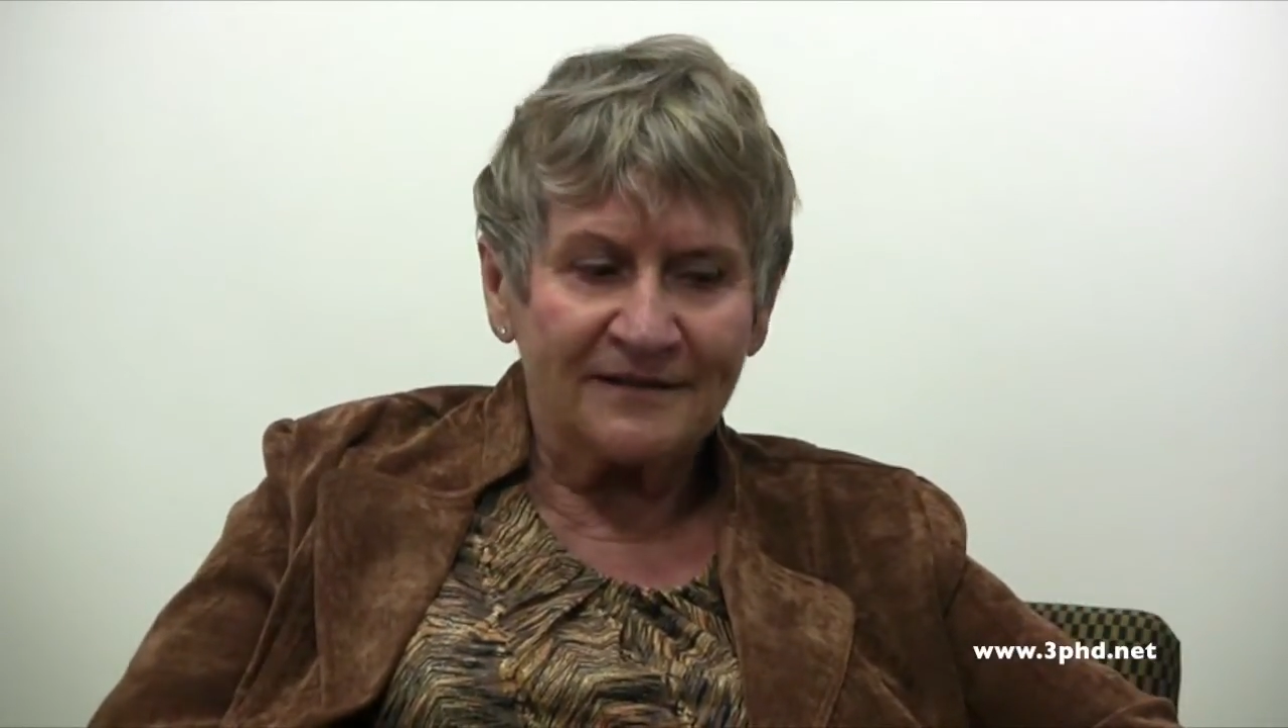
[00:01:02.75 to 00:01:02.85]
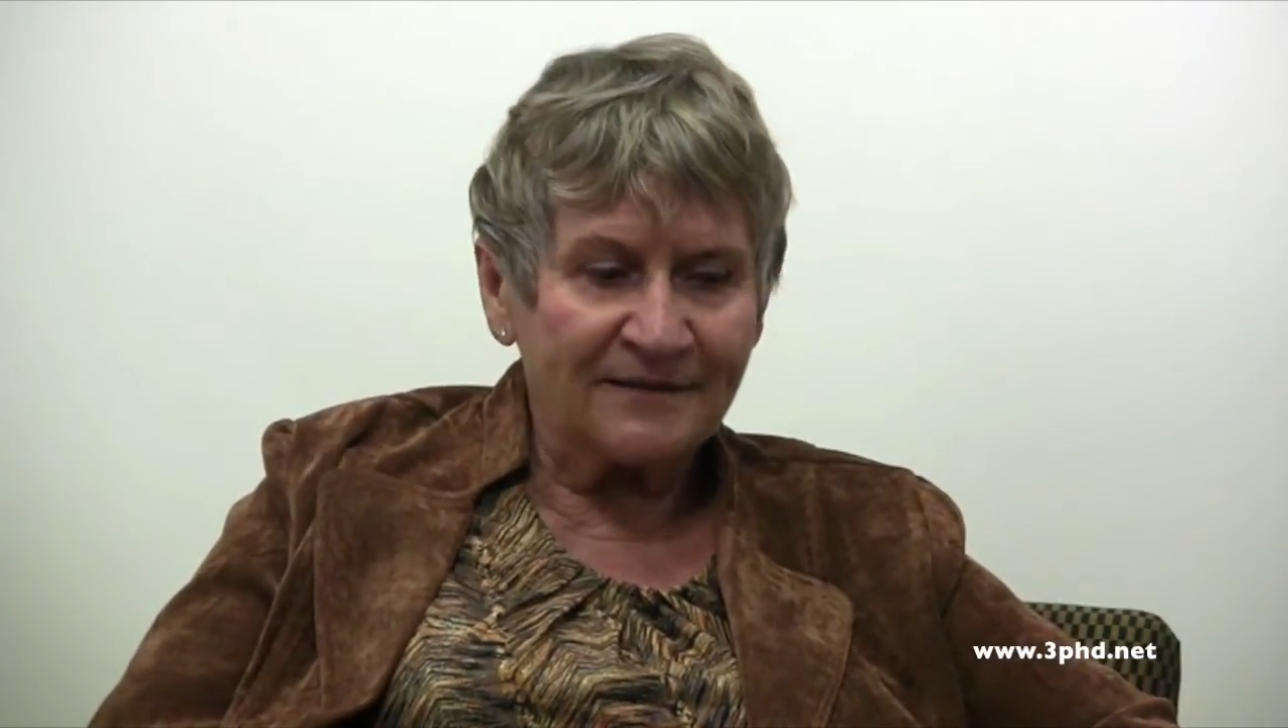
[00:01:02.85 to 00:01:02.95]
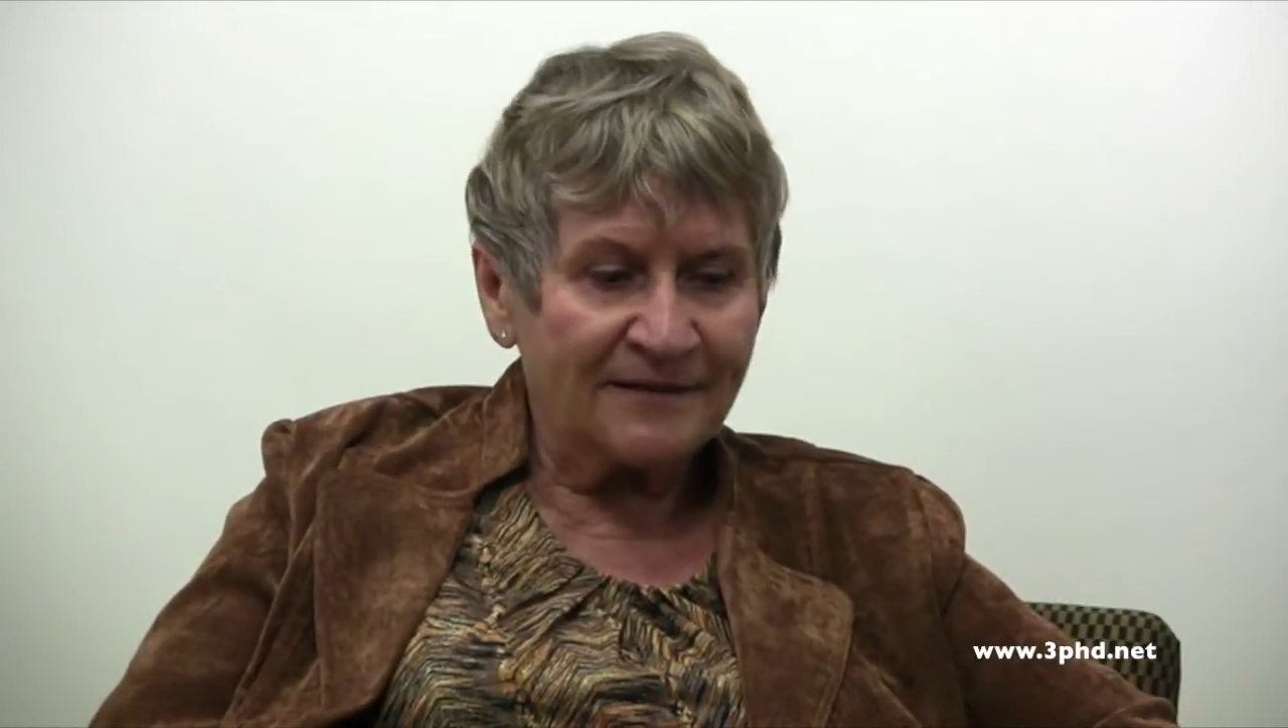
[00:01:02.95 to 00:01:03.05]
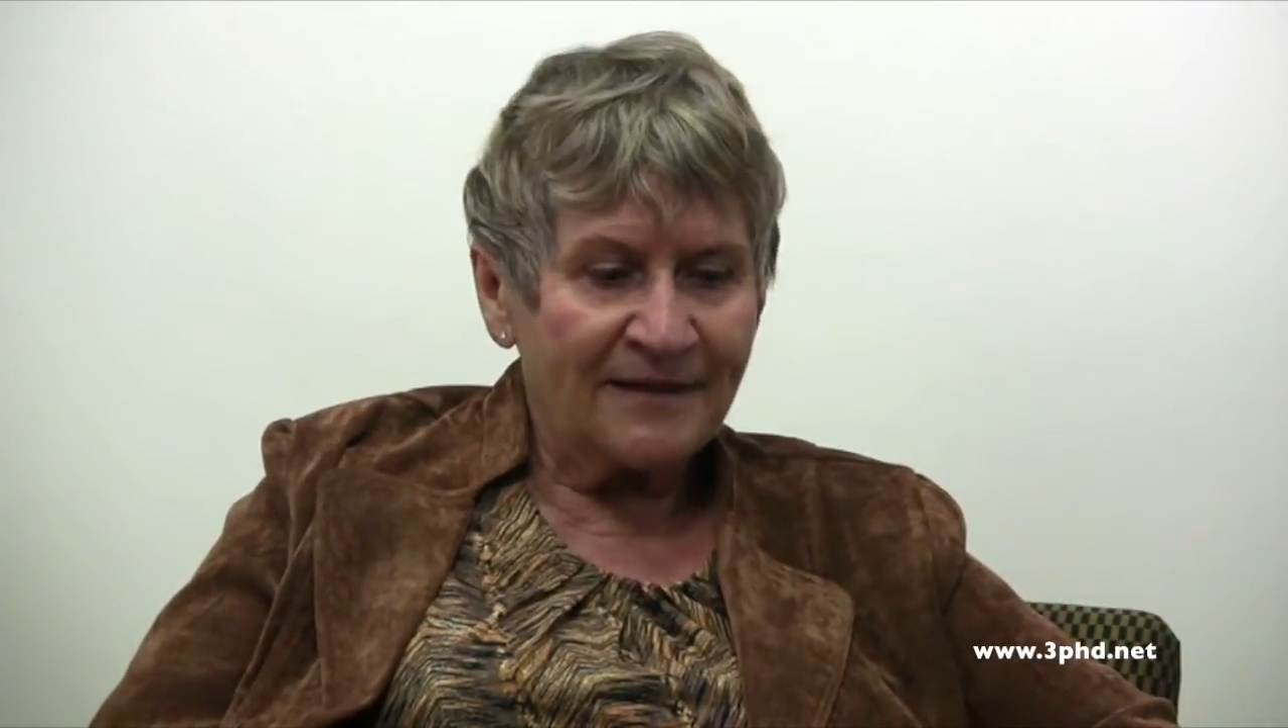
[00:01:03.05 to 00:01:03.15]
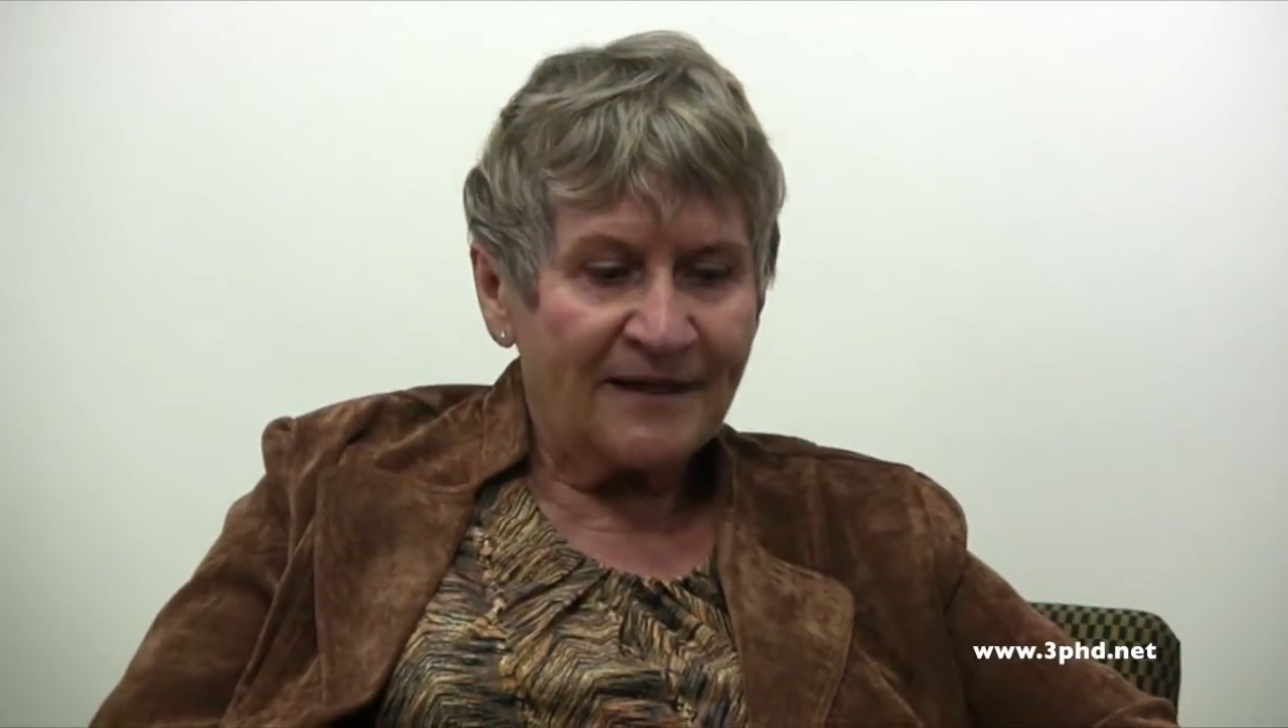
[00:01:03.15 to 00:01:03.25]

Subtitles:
it,